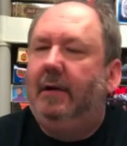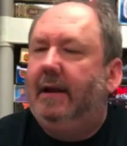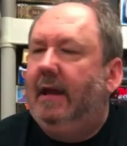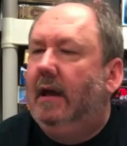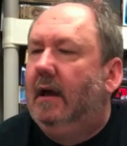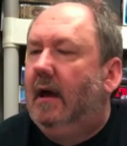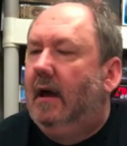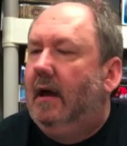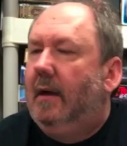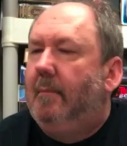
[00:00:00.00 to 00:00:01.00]
of putty,
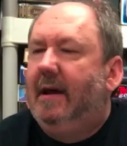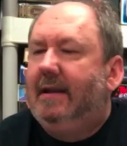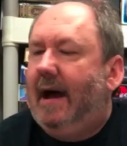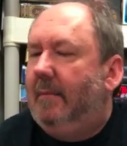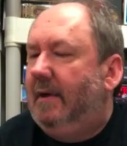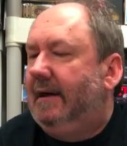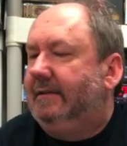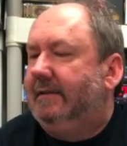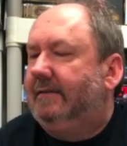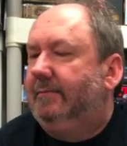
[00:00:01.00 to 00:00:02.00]
but not
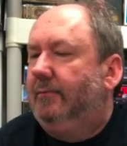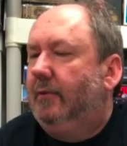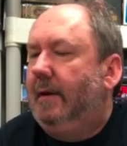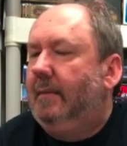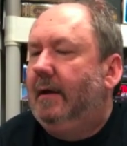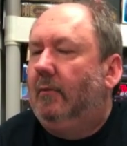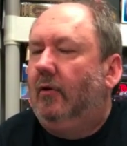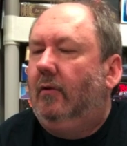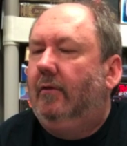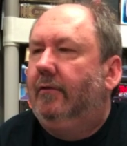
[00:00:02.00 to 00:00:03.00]
much. It's pretty
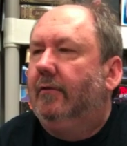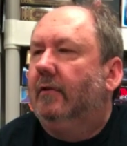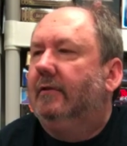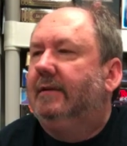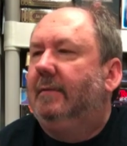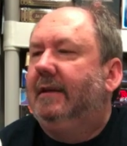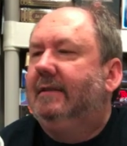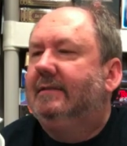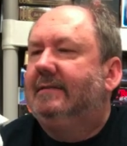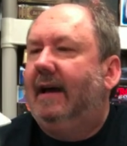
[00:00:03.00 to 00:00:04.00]
minimal for
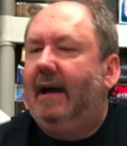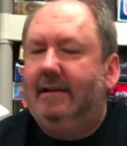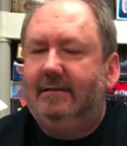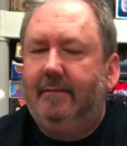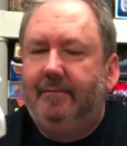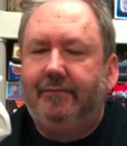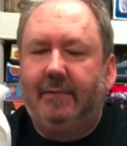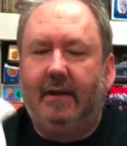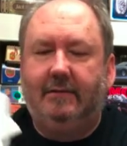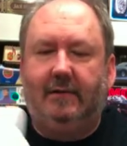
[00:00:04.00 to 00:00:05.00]
something this size.
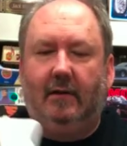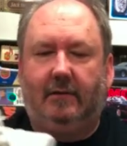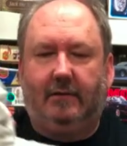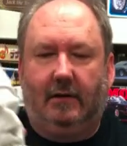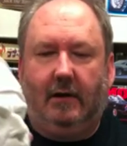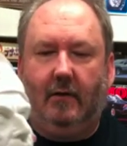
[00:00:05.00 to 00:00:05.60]
So it's going to